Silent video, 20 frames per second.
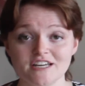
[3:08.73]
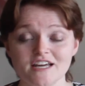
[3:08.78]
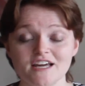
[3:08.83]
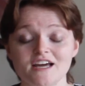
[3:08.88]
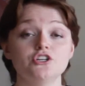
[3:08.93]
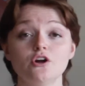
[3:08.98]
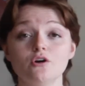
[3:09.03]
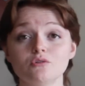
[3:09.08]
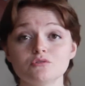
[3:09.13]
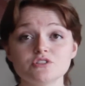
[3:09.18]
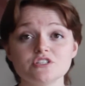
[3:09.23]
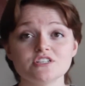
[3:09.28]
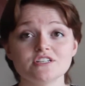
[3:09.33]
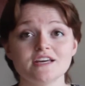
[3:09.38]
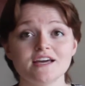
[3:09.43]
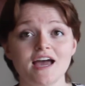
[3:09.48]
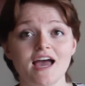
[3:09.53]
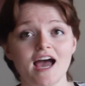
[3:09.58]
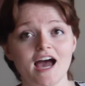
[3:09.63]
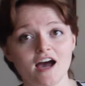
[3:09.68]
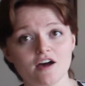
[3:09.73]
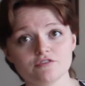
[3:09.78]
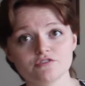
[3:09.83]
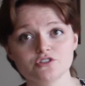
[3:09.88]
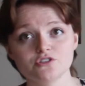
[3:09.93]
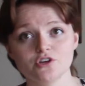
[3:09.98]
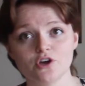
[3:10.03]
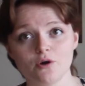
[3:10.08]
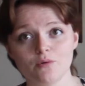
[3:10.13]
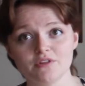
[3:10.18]
You don't have
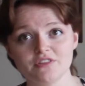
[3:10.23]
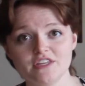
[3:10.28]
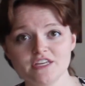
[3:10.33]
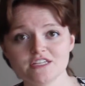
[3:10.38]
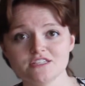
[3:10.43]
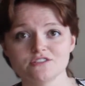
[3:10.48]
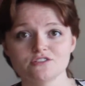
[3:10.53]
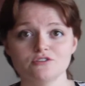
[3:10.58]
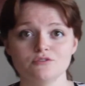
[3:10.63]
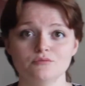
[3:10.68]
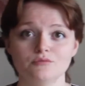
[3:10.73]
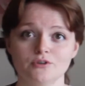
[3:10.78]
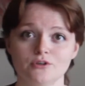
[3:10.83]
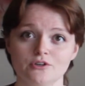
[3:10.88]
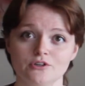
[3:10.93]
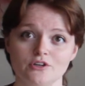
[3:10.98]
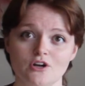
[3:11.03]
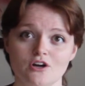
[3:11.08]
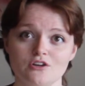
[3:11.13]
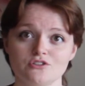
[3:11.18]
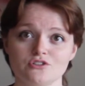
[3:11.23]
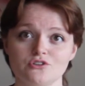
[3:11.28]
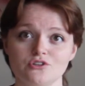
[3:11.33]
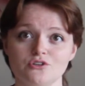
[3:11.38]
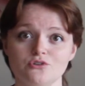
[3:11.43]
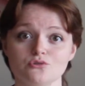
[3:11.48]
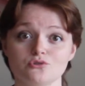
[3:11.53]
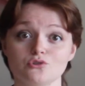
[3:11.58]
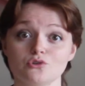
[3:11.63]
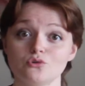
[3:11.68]
to go with this. You can also
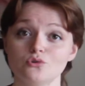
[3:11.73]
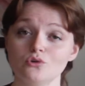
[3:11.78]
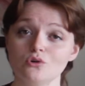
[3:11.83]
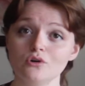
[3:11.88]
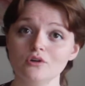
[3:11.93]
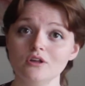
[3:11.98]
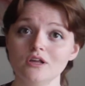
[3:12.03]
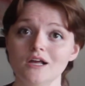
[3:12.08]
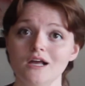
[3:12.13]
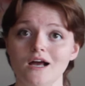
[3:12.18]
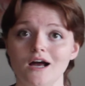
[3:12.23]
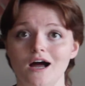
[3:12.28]
use Google.